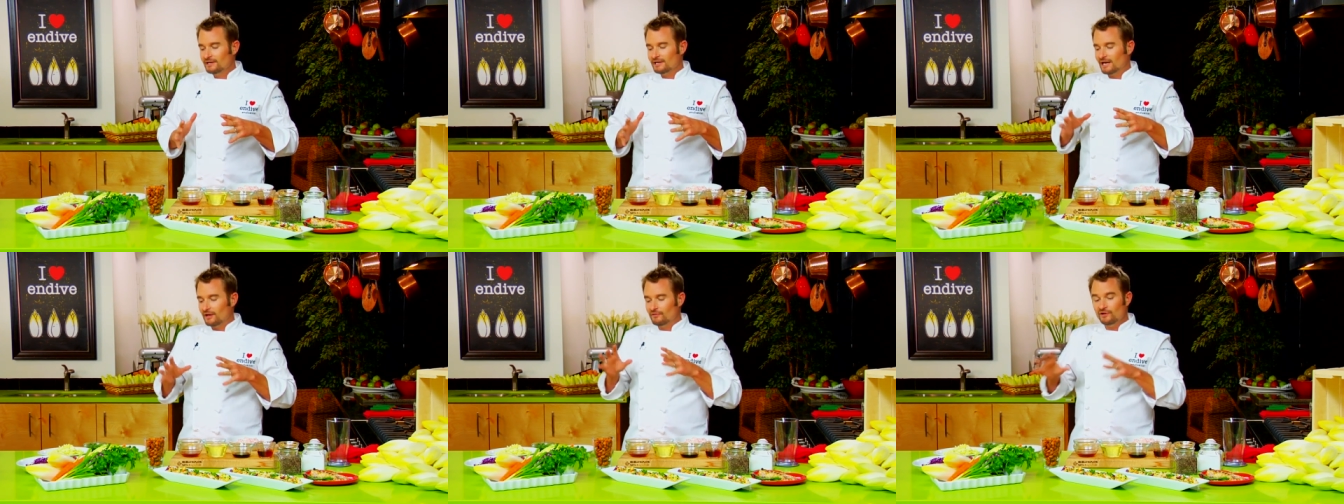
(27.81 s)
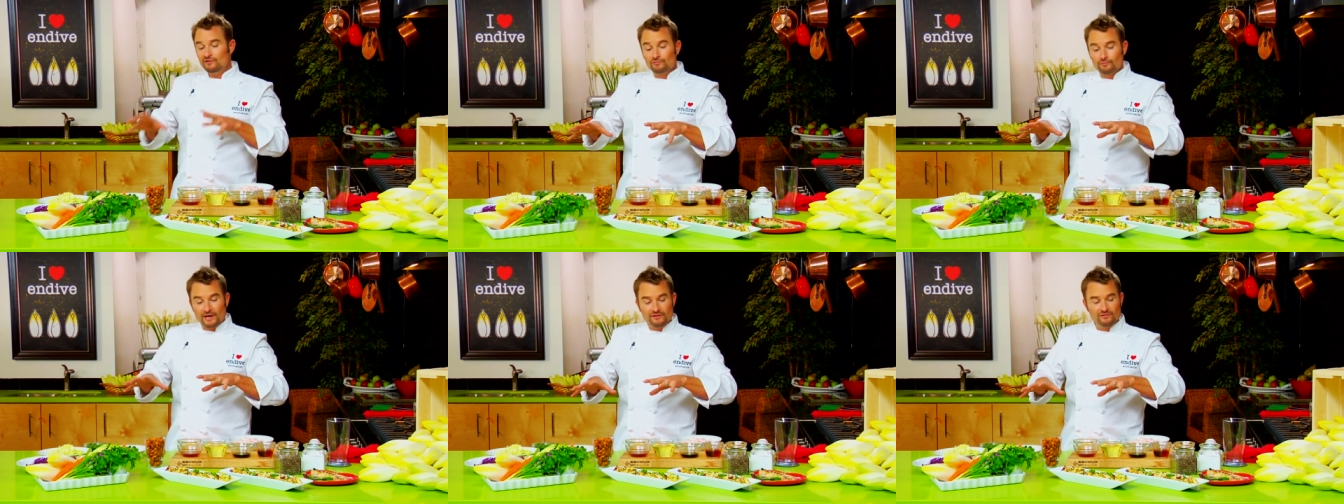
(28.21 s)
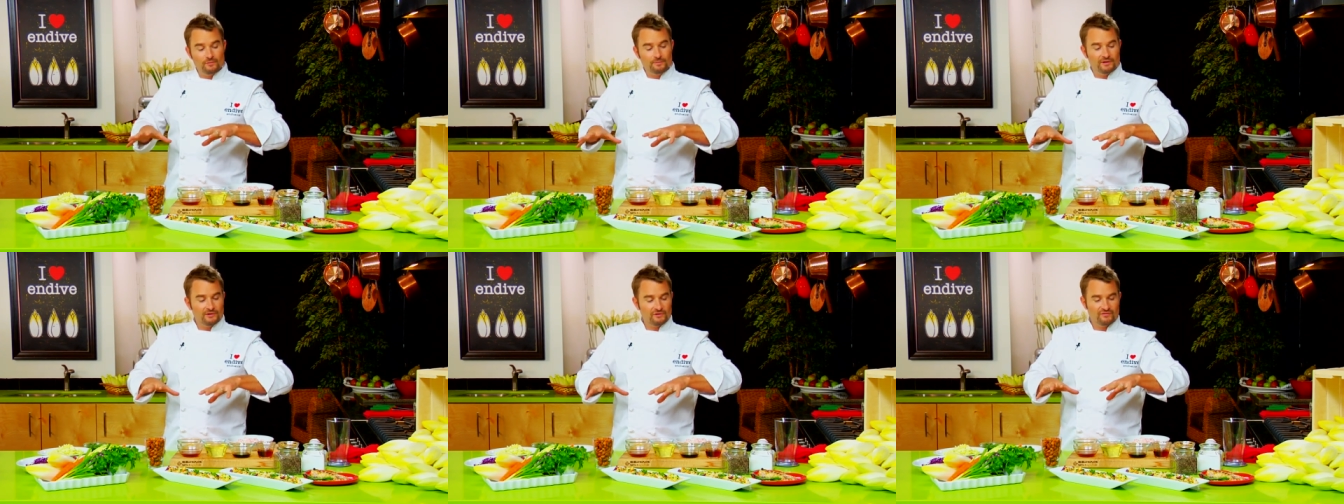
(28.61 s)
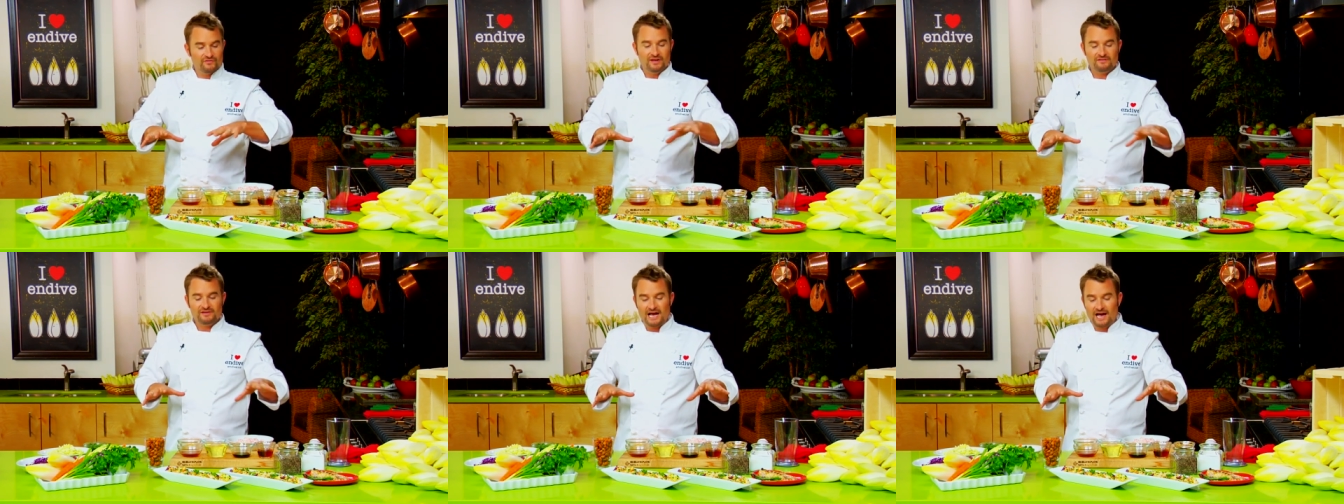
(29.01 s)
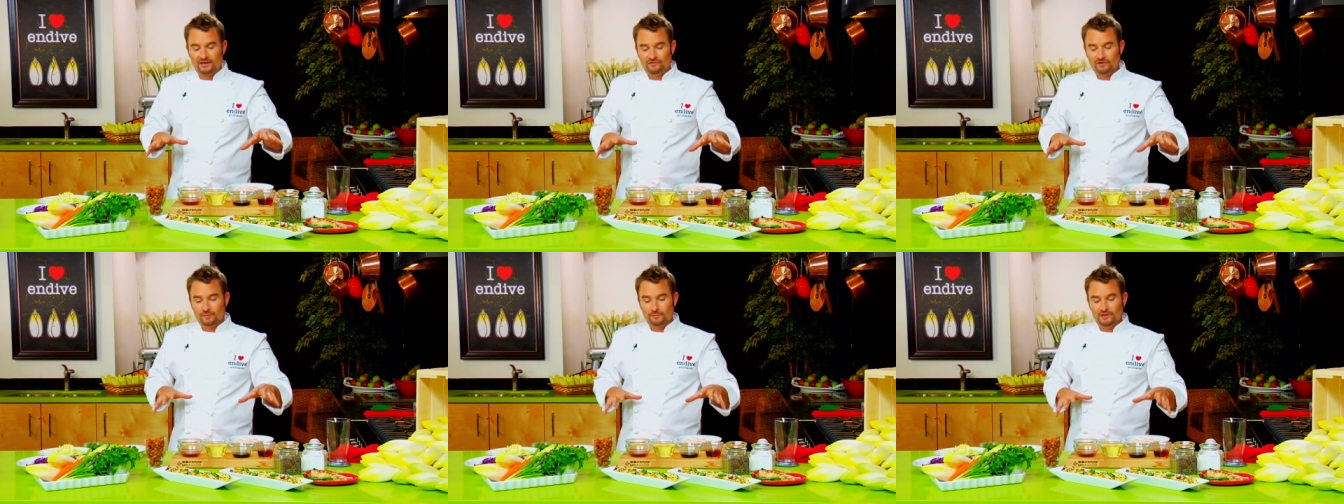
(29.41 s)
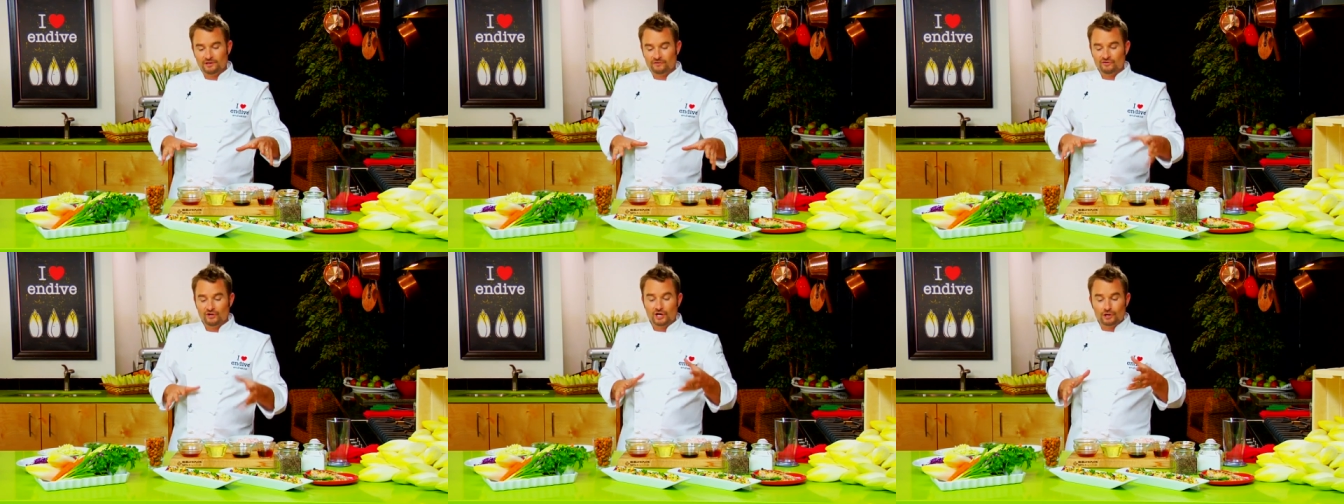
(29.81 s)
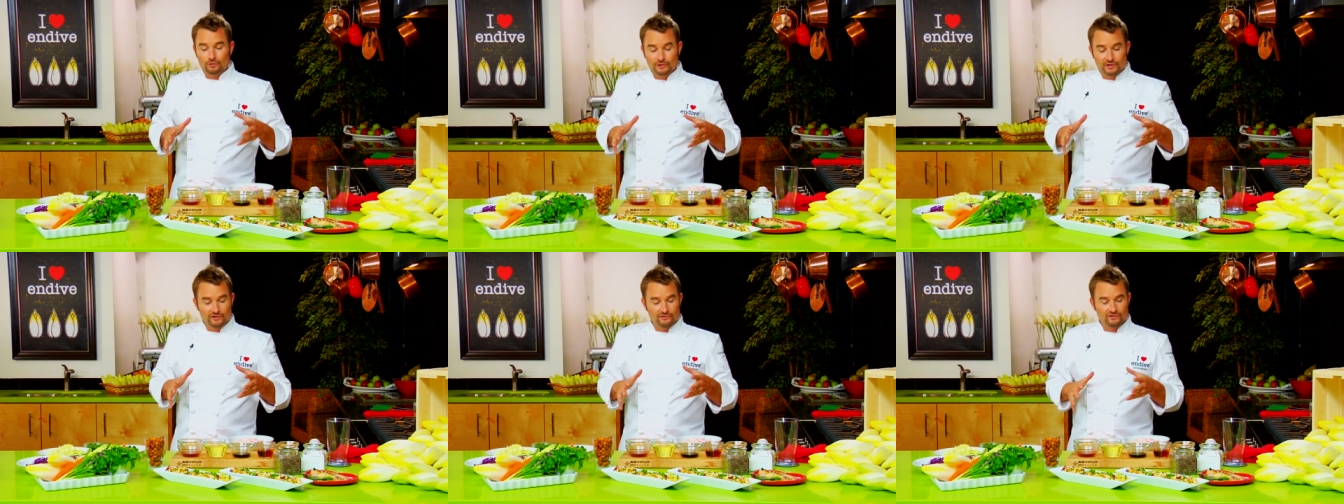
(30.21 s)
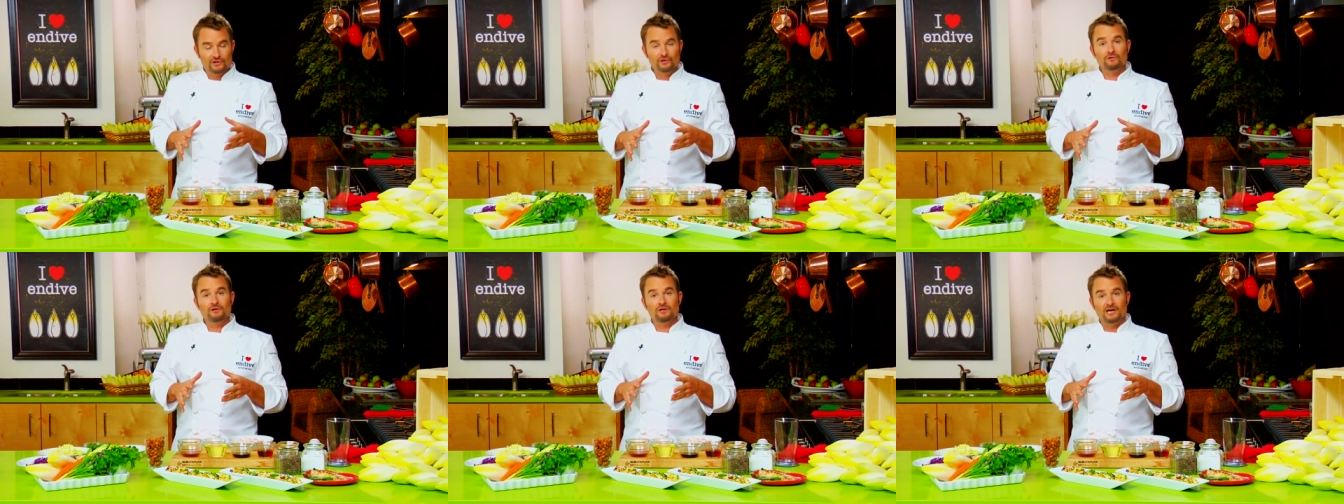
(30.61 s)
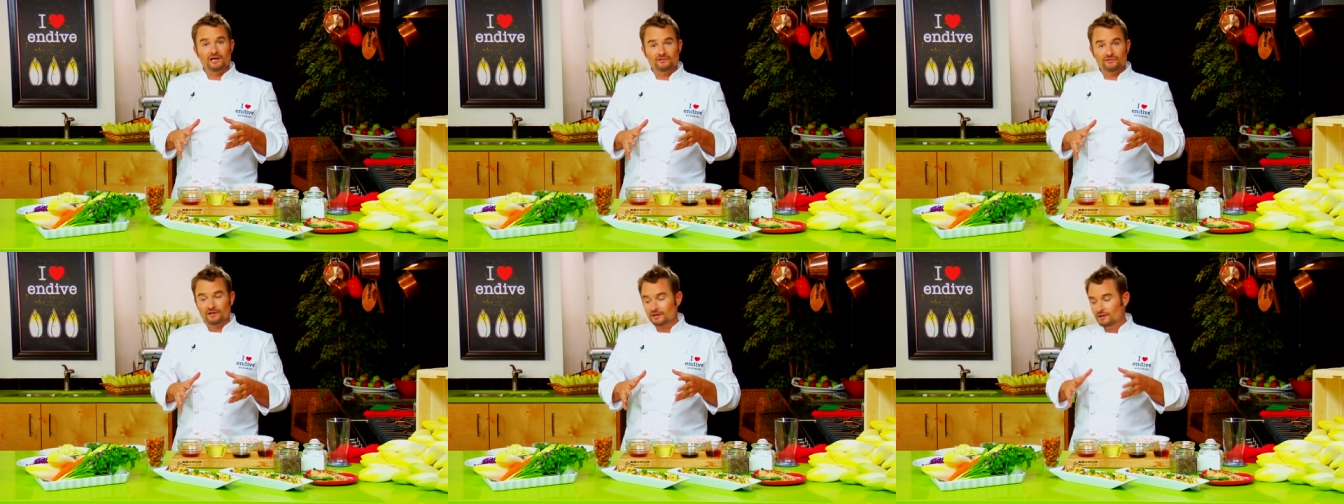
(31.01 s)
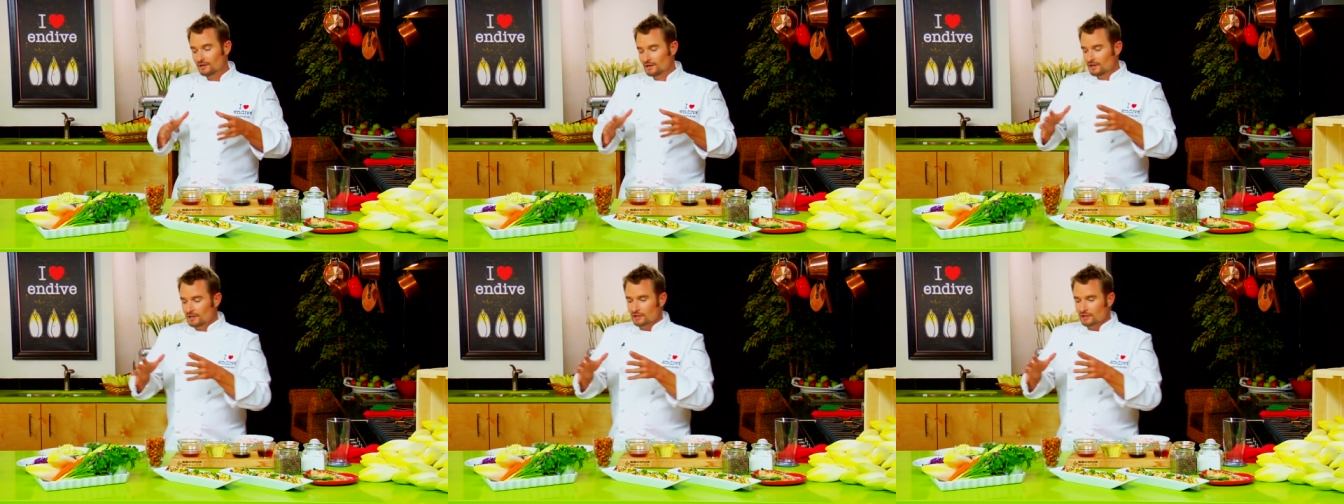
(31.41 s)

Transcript: Now, this recipe is fantastic because not only is it utilizing